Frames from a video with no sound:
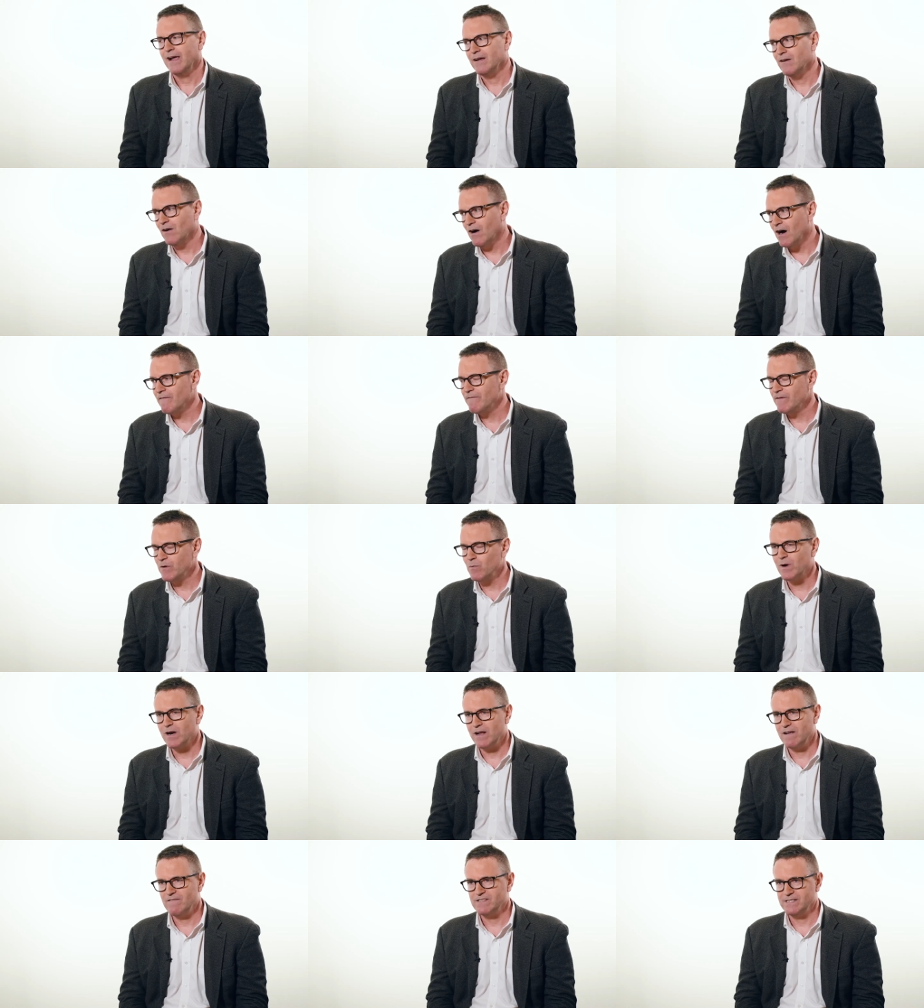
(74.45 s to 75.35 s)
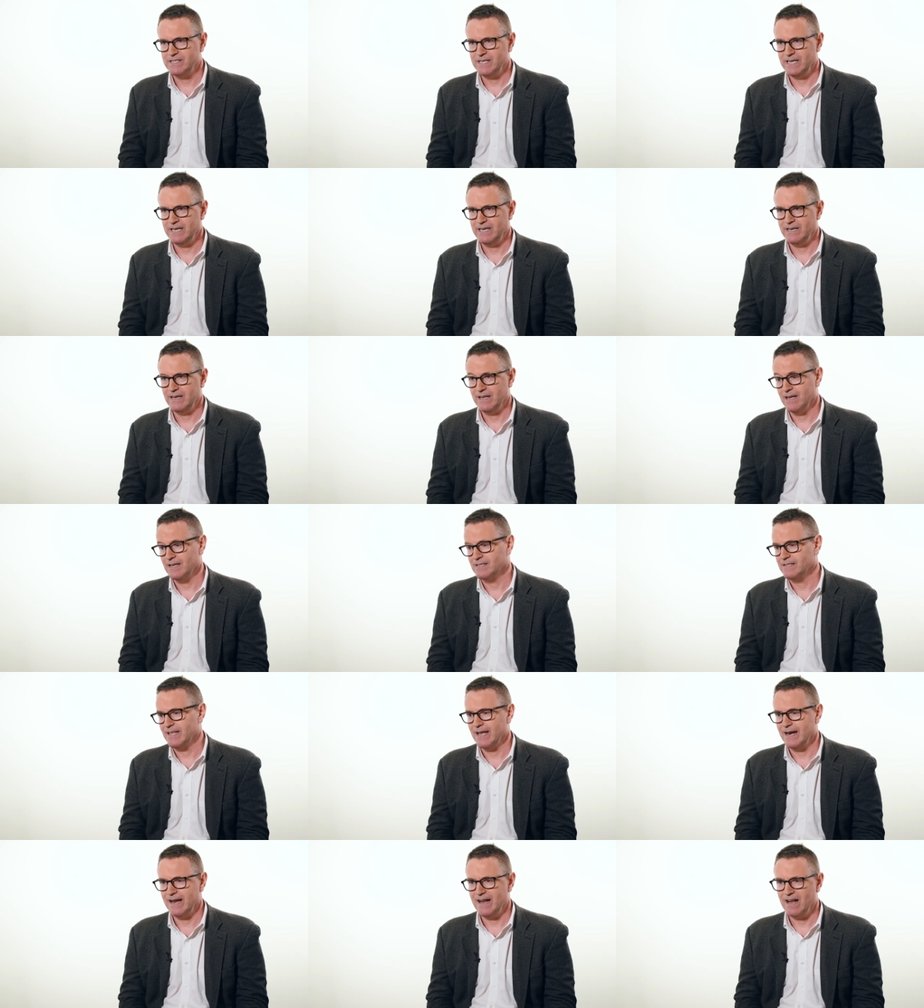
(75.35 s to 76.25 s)
And often what I've seen
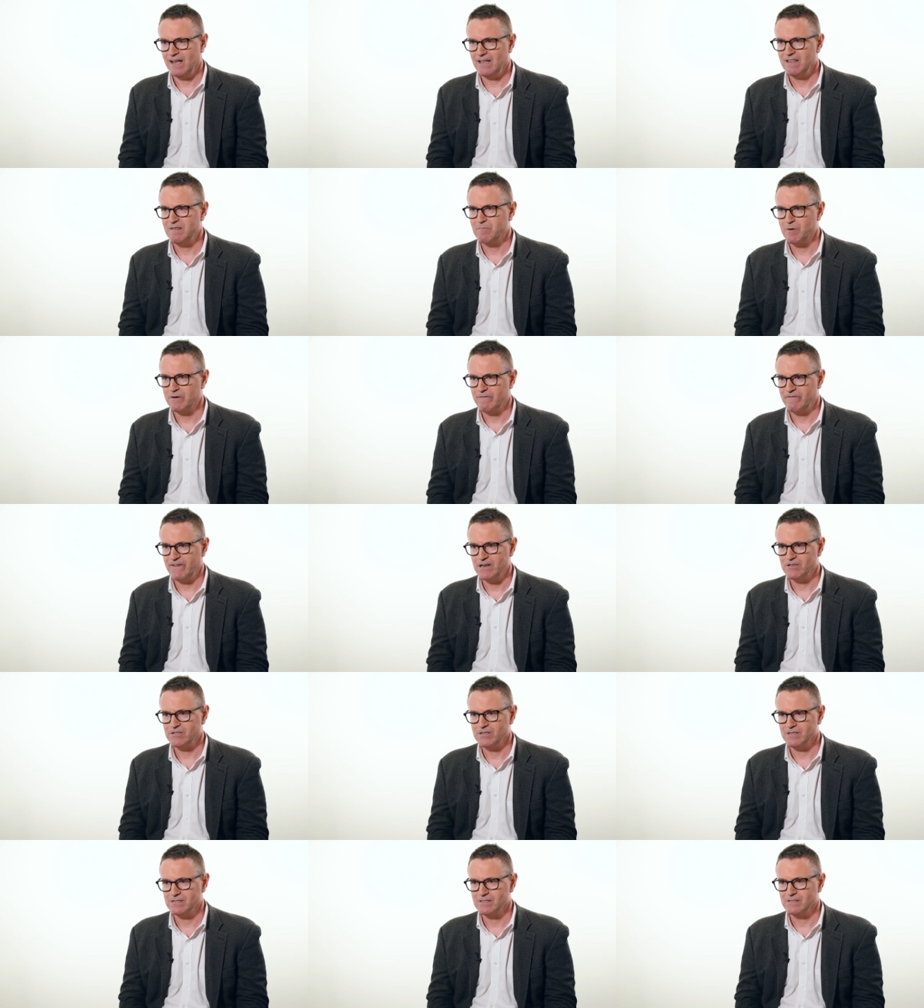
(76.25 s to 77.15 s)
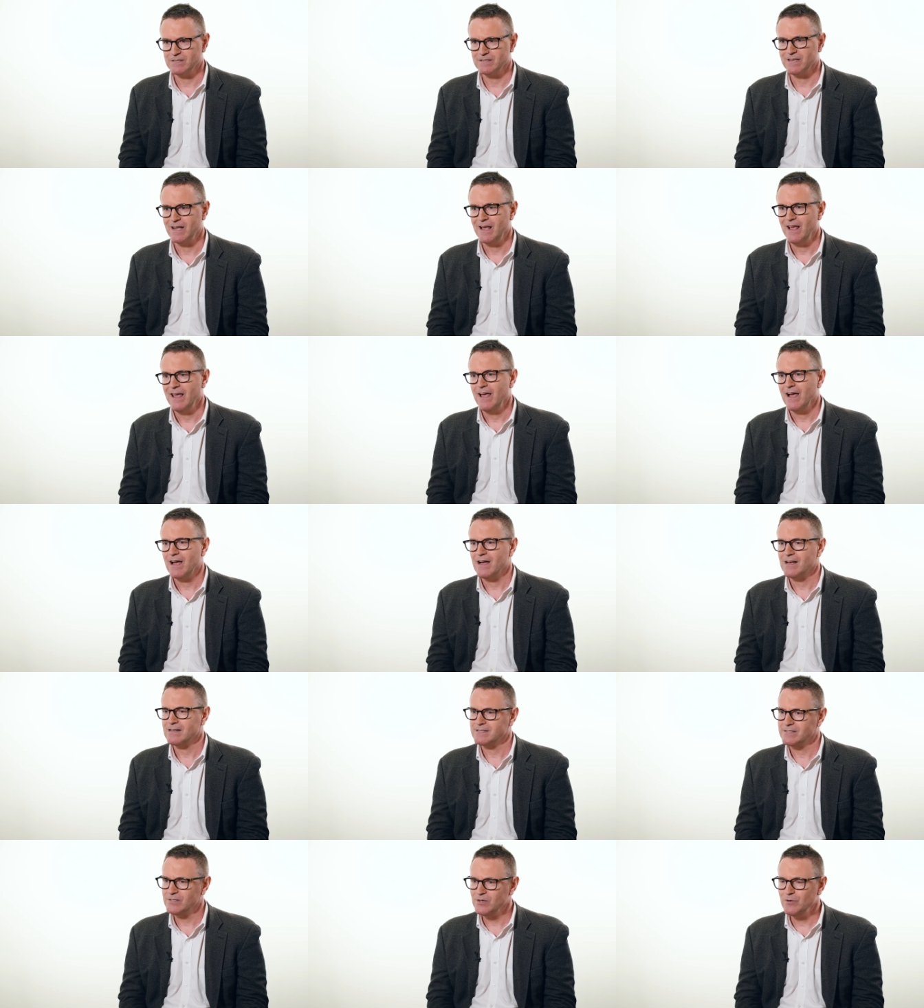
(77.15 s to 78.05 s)
is that health professionals
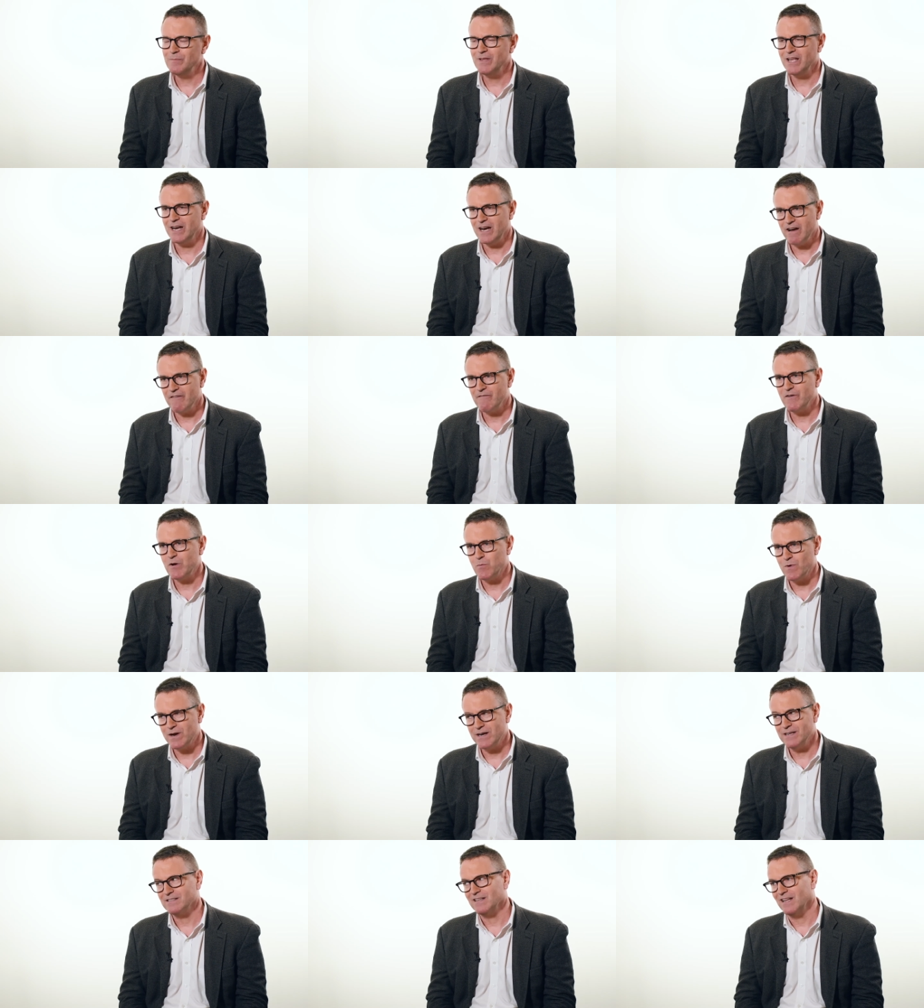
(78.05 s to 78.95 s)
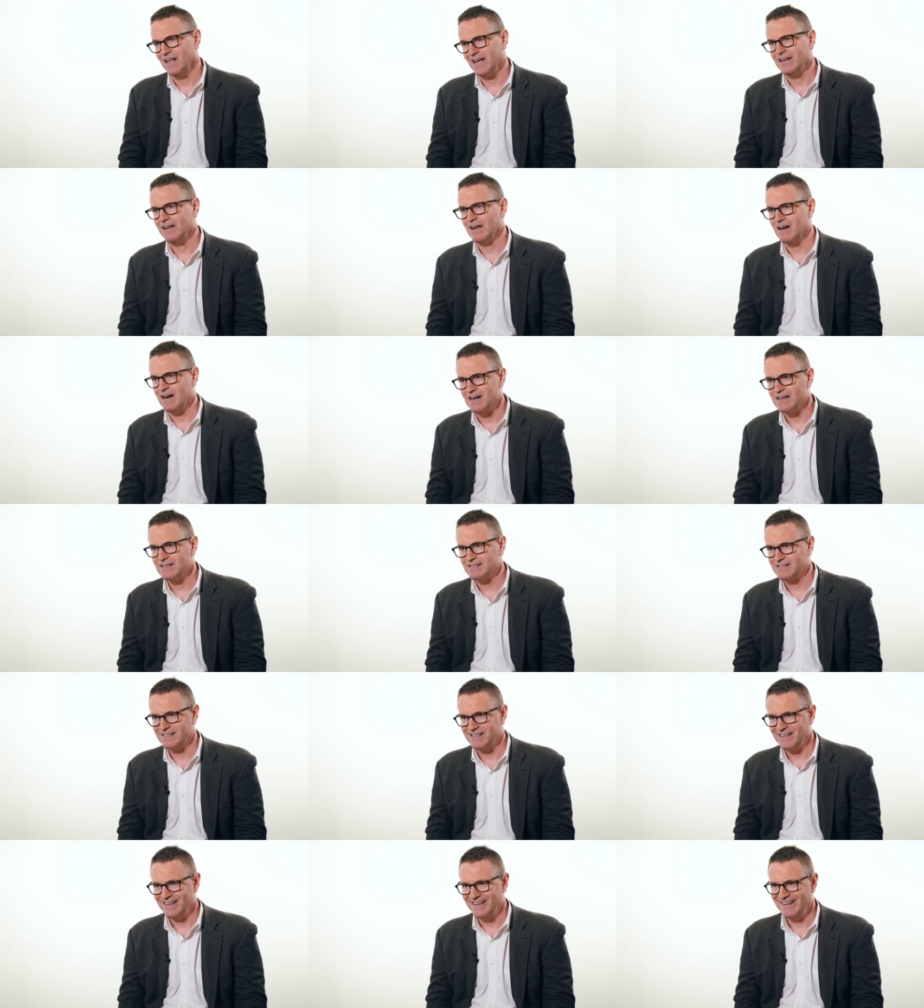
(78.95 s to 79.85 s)
assume that everyone is like
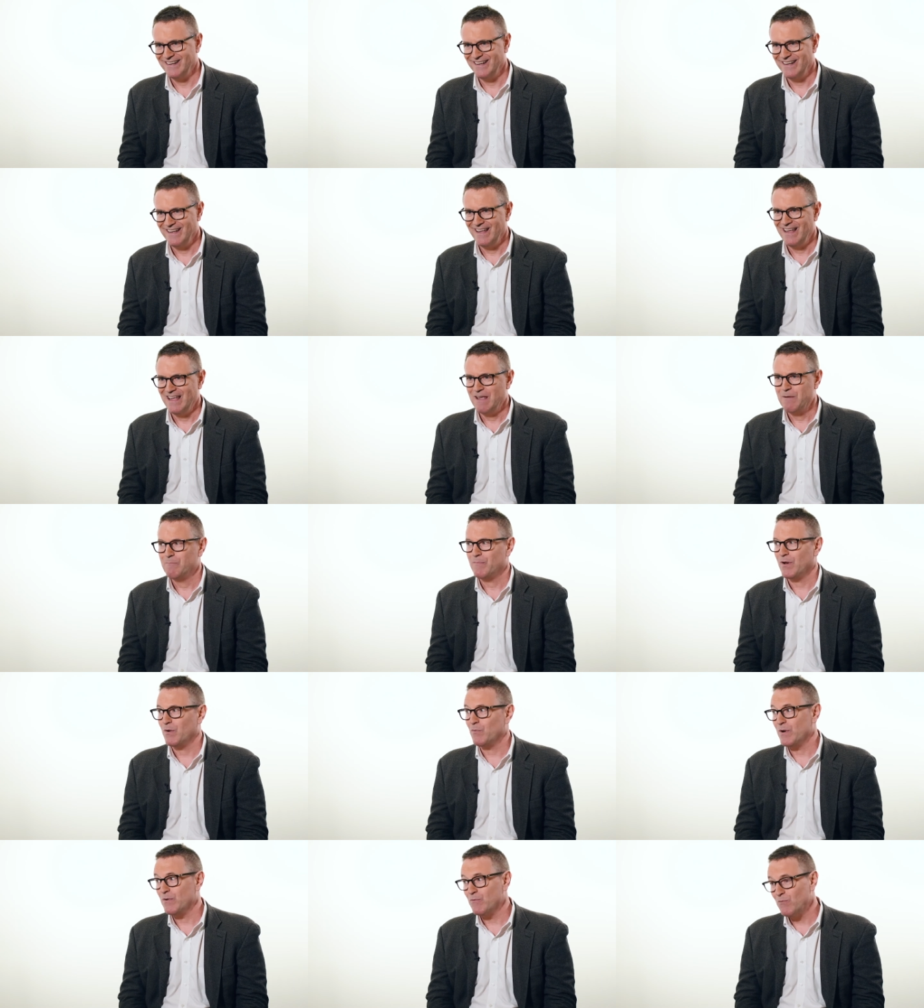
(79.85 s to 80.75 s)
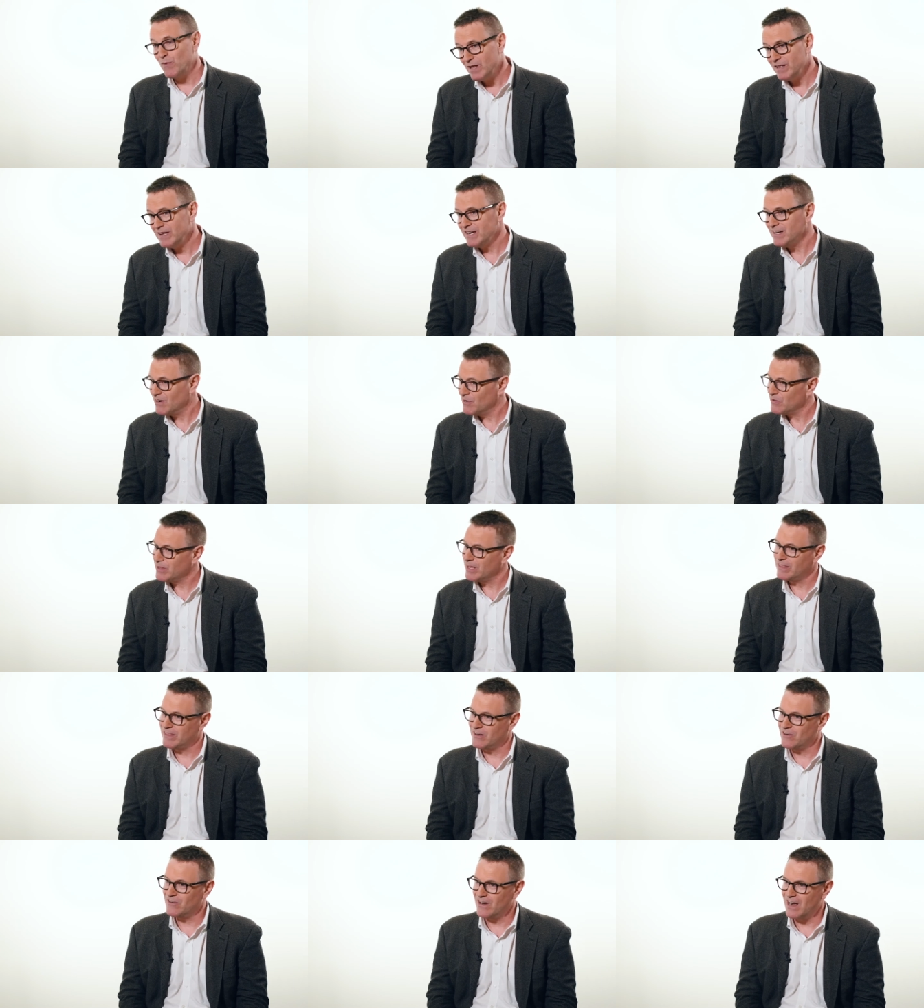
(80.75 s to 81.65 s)
us, but we really know
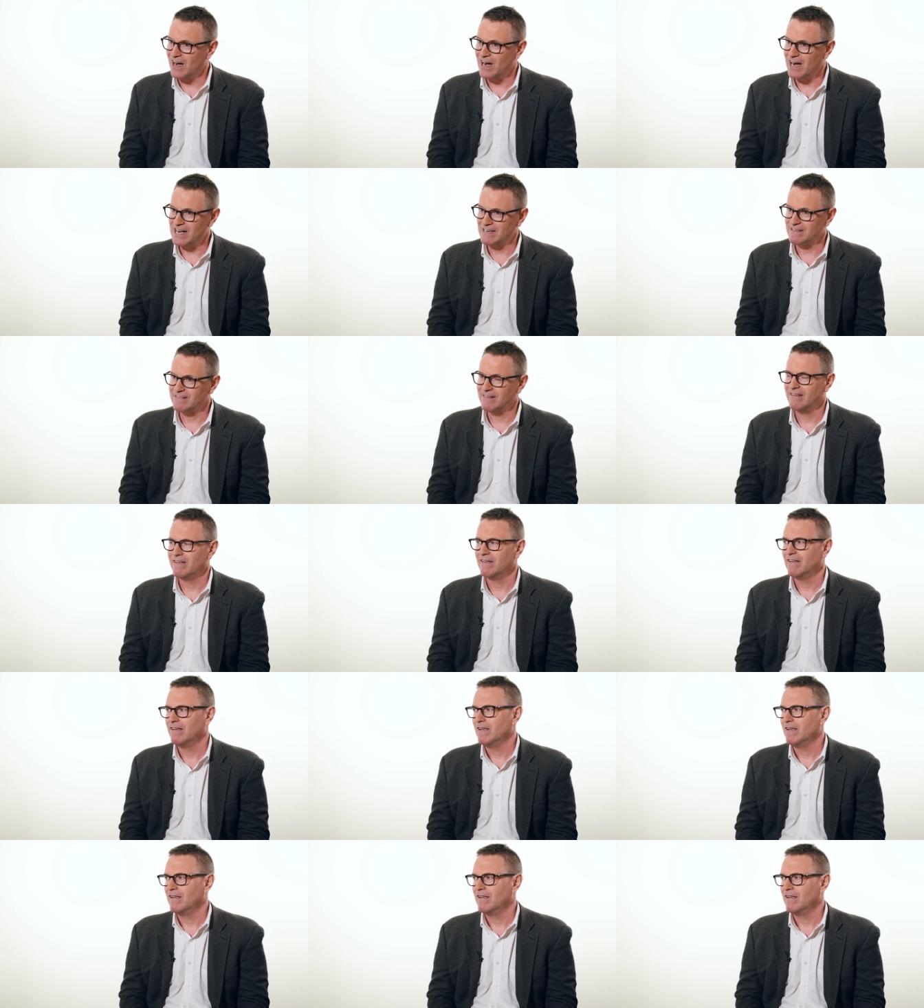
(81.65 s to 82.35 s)
that they're not.